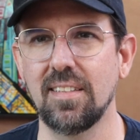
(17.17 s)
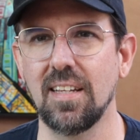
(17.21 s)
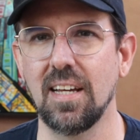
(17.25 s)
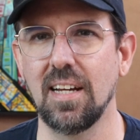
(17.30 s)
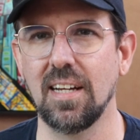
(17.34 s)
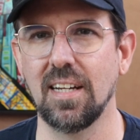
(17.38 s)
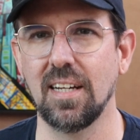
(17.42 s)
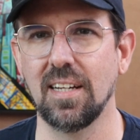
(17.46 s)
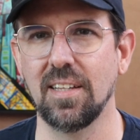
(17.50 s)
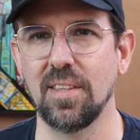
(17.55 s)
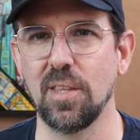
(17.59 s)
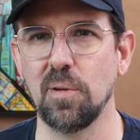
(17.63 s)

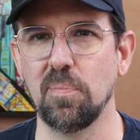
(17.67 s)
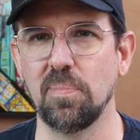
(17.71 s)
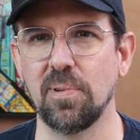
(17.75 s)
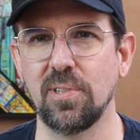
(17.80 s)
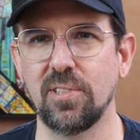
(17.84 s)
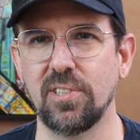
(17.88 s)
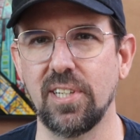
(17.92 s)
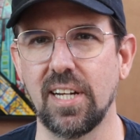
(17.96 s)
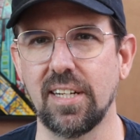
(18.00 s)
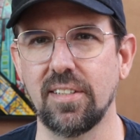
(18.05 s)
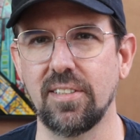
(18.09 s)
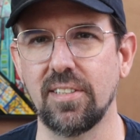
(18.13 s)
Uh, the
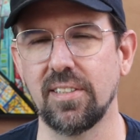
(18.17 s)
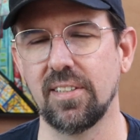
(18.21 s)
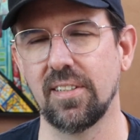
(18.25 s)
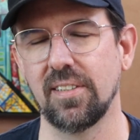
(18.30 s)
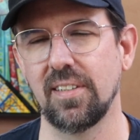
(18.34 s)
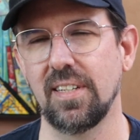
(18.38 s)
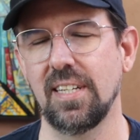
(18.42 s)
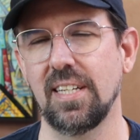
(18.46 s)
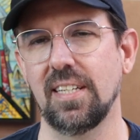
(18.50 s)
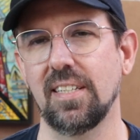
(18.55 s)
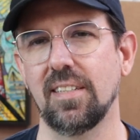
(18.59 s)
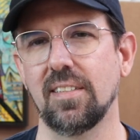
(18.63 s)

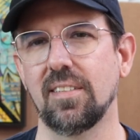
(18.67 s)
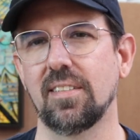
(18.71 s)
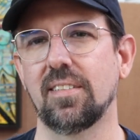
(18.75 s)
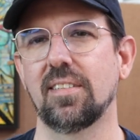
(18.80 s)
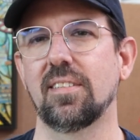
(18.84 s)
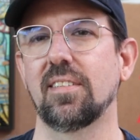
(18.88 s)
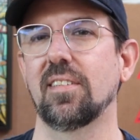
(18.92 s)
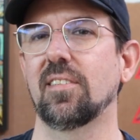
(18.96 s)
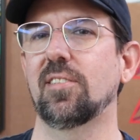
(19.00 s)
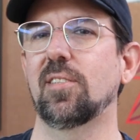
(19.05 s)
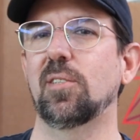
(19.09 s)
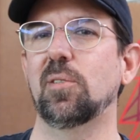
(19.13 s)
projector is
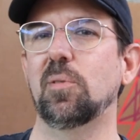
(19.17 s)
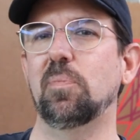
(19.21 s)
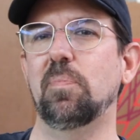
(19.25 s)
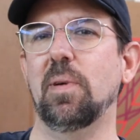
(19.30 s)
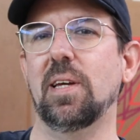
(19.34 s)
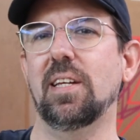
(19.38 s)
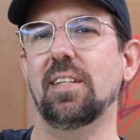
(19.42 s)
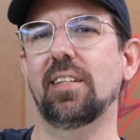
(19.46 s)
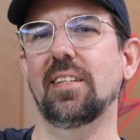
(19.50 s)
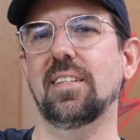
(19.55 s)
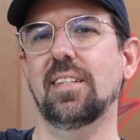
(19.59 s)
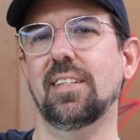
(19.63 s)

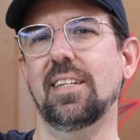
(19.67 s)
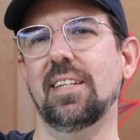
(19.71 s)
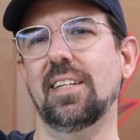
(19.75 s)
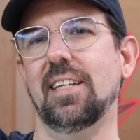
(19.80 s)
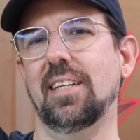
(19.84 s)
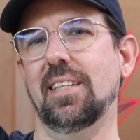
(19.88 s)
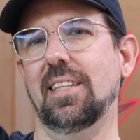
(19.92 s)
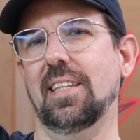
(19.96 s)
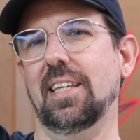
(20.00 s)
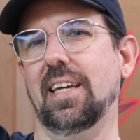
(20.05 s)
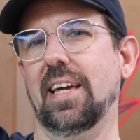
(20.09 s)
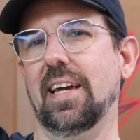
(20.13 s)
suspended
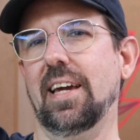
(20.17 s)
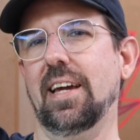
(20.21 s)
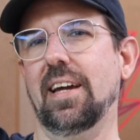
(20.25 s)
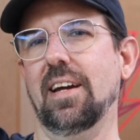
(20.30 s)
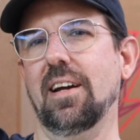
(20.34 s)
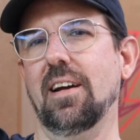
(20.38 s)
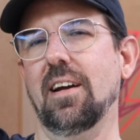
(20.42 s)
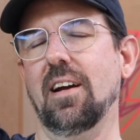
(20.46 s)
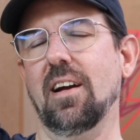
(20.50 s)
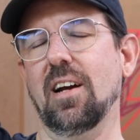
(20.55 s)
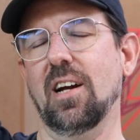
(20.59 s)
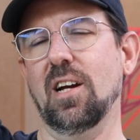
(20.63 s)
in the
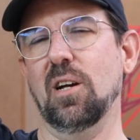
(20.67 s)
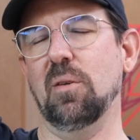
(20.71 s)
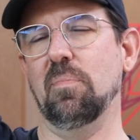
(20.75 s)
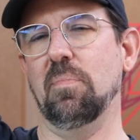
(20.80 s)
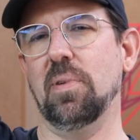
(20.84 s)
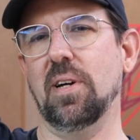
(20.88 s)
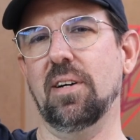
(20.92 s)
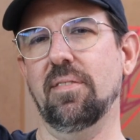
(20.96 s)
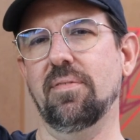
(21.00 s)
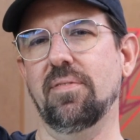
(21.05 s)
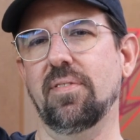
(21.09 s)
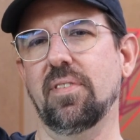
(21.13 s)
air
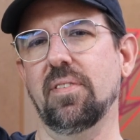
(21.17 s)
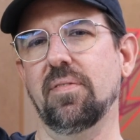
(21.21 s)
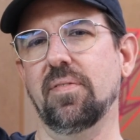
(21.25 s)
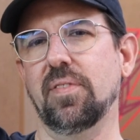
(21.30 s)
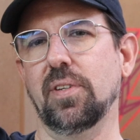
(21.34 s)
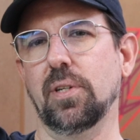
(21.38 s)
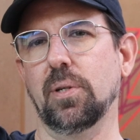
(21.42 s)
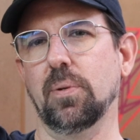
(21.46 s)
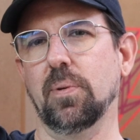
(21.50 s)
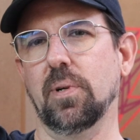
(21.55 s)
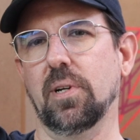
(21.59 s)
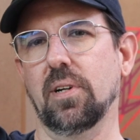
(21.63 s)
above the
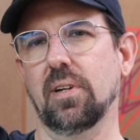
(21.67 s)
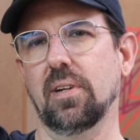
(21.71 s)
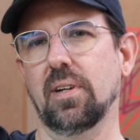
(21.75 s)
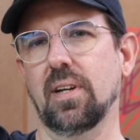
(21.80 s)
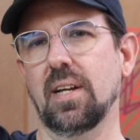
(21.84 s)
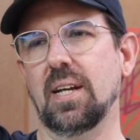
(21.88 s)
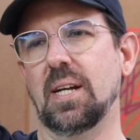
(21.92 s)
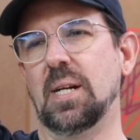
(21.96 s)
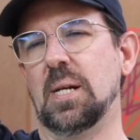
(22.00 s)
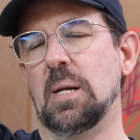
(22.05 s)
viewer,